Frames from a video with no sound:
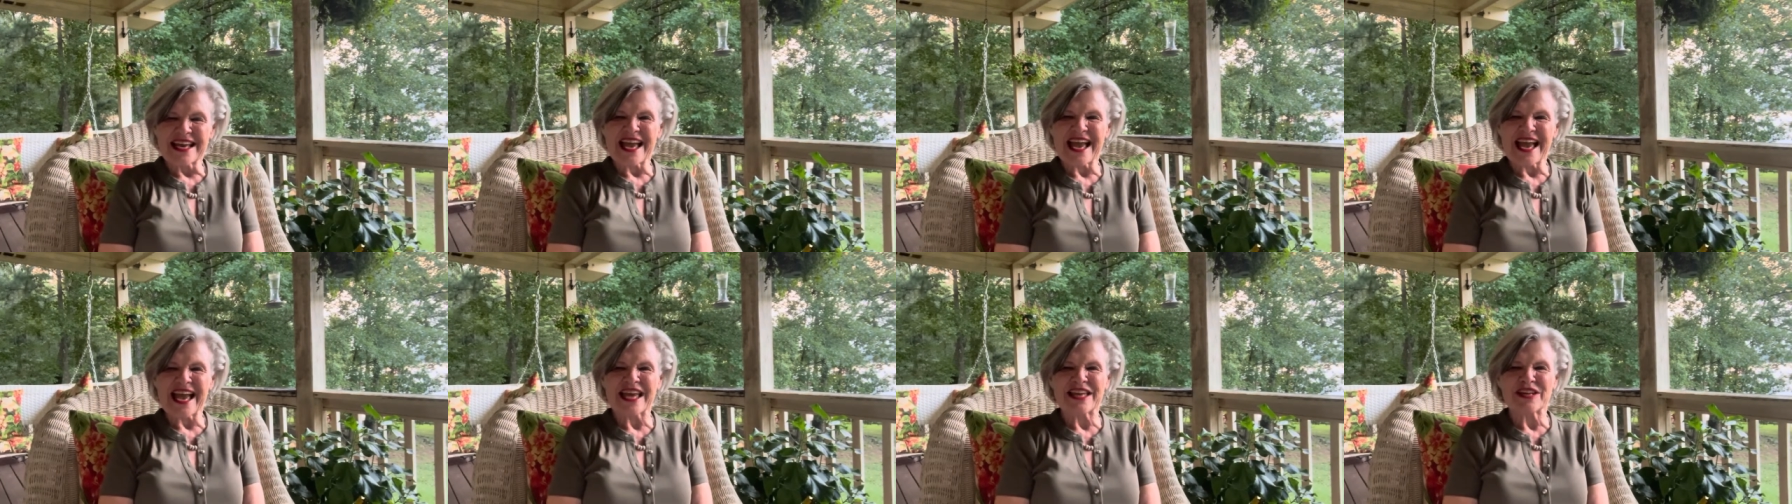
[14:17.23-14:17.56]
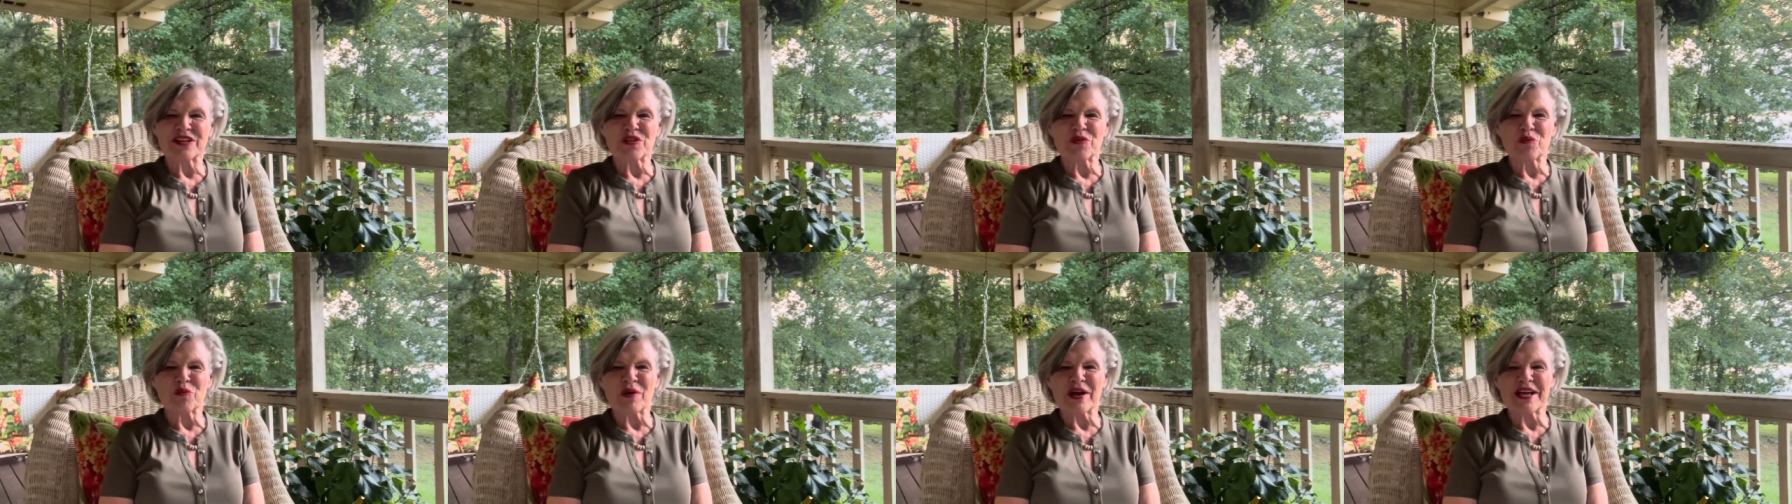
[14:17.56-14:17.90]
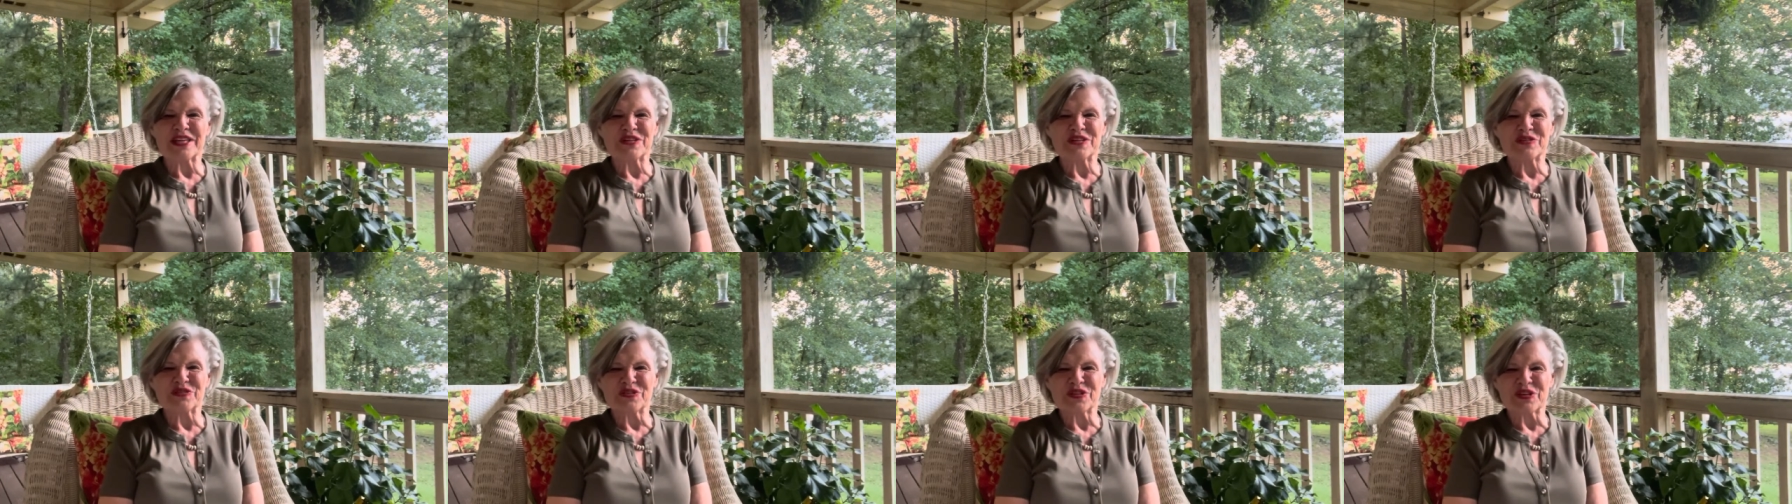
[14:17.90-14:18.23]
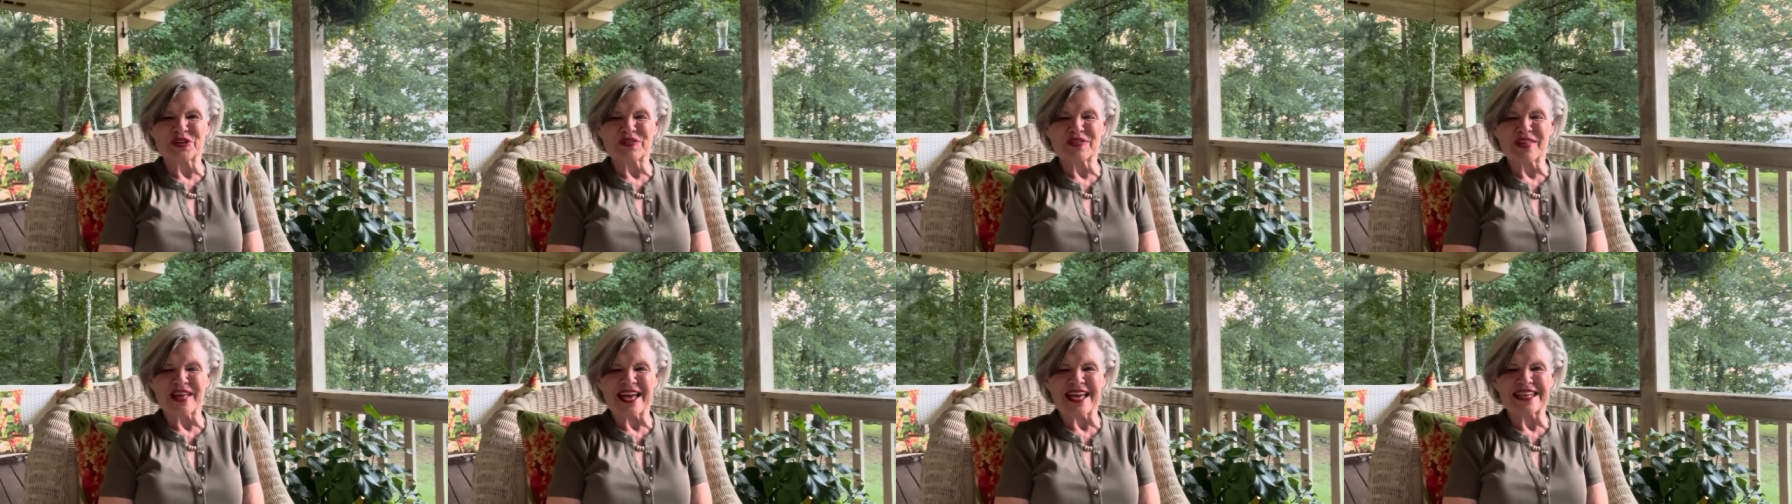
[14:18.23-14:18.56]
And the way you do
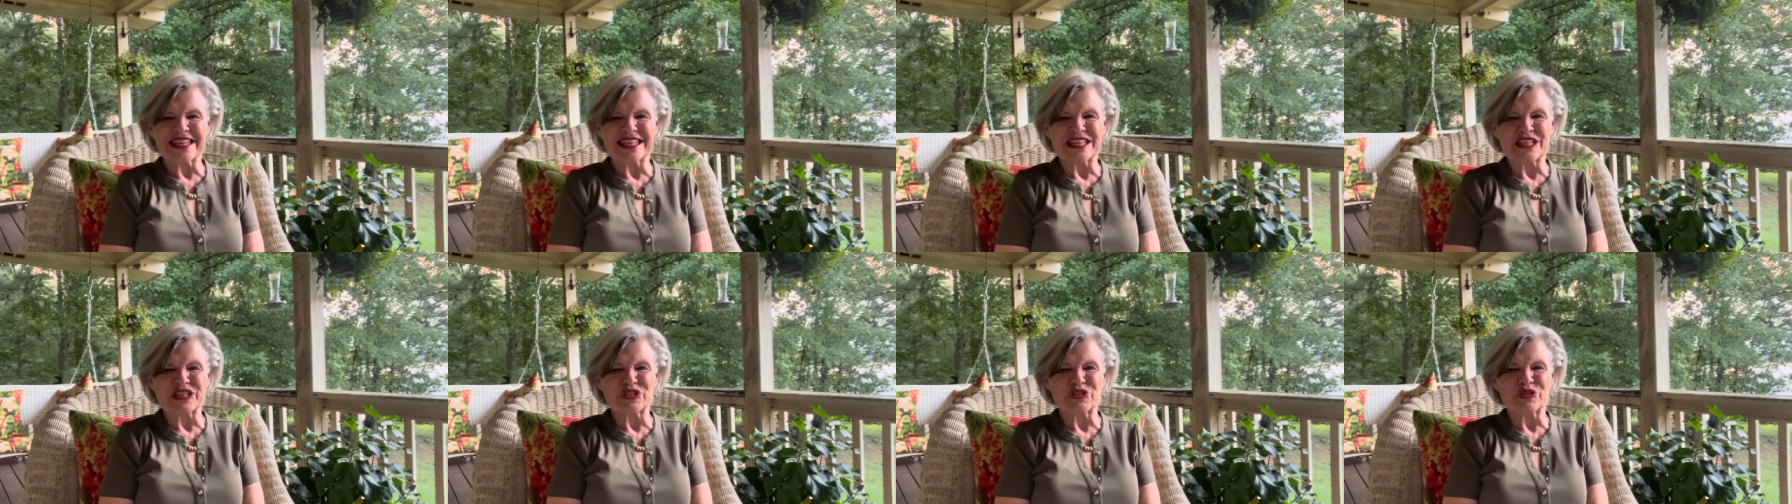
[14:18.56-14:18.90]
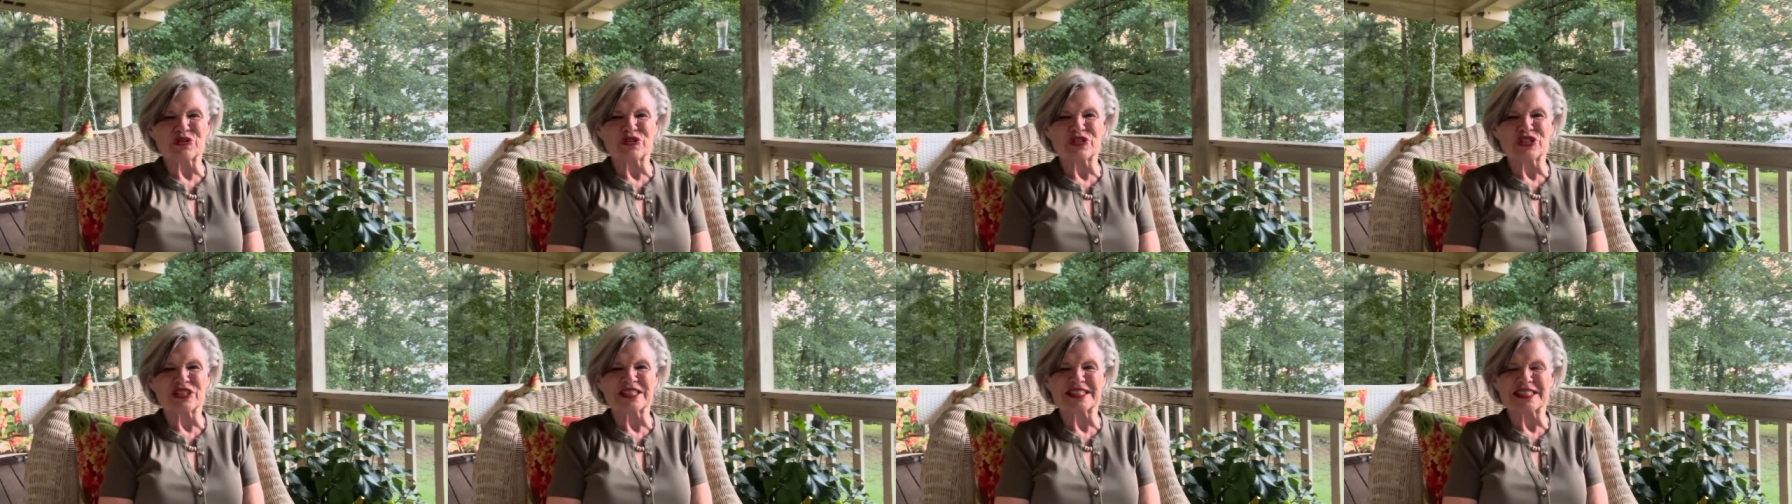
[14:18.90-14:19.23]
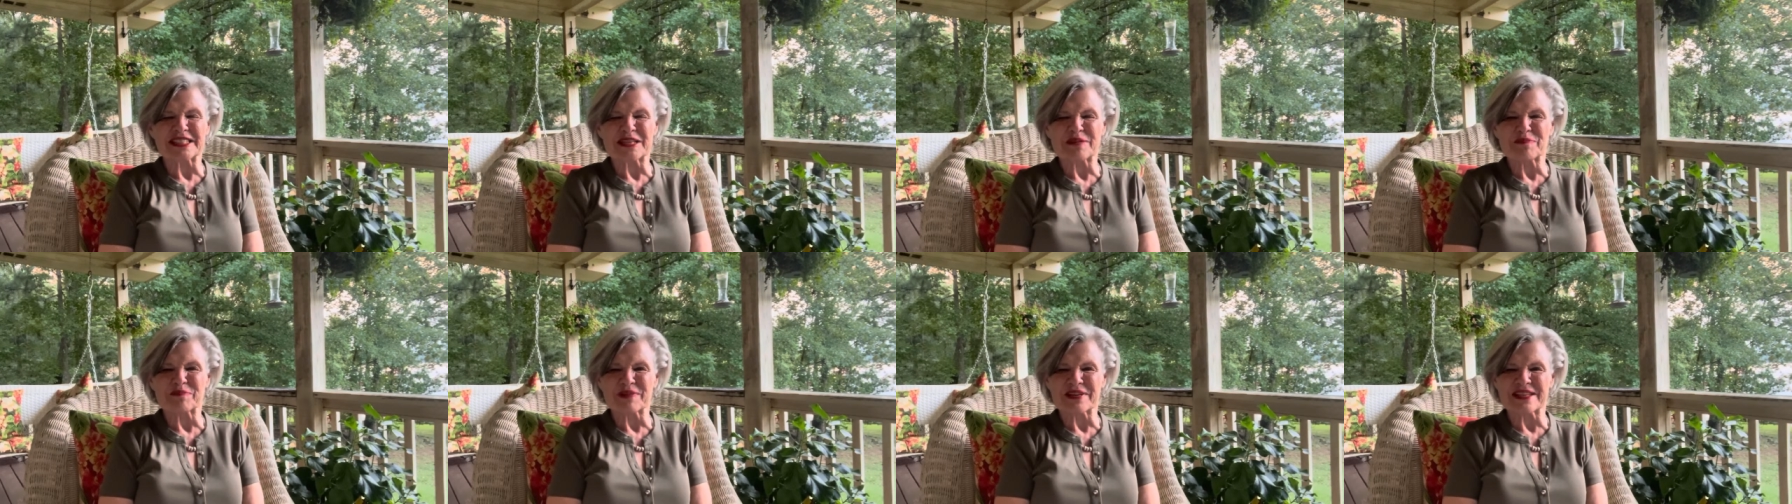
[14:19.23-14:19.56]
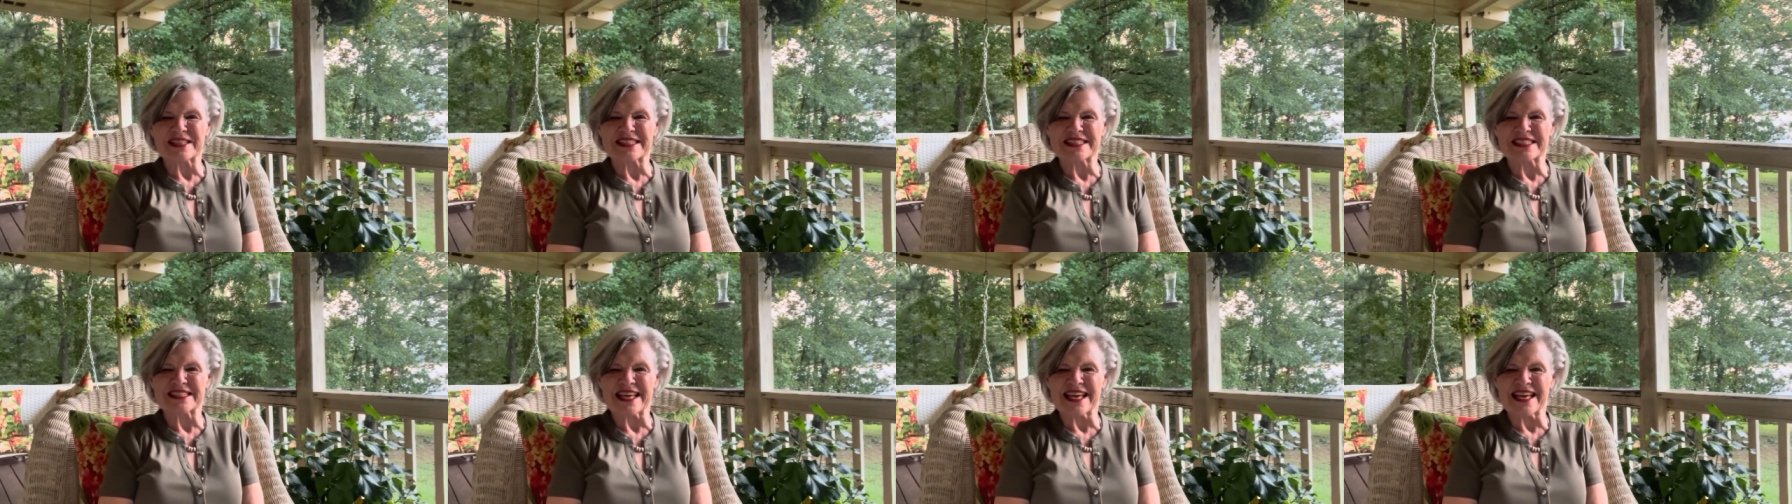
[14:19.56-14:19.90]
that is you just simply
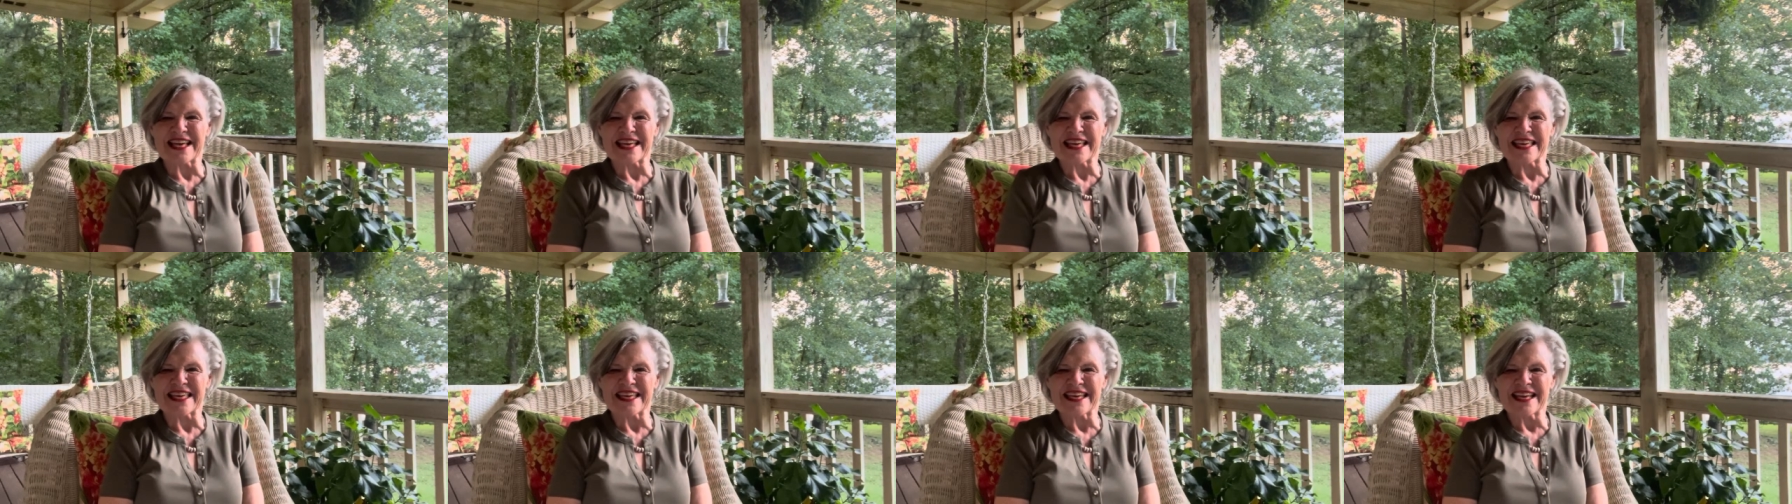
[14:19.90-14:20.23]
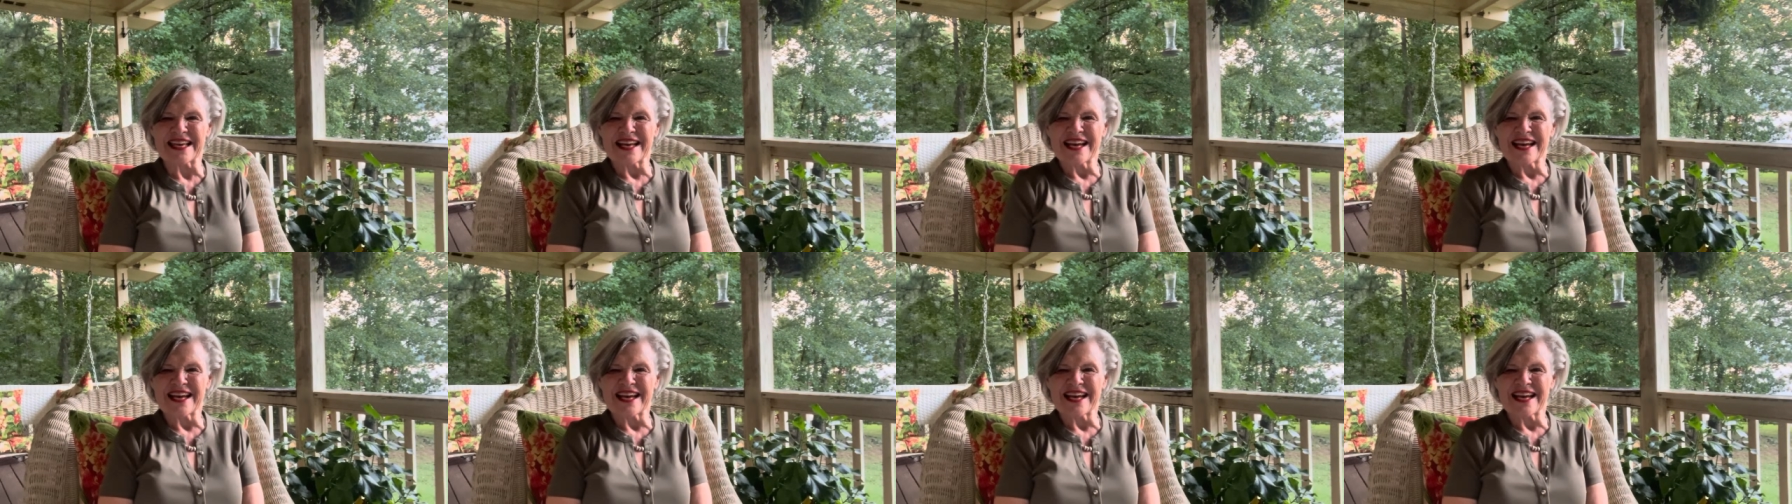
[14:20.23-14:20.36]
say,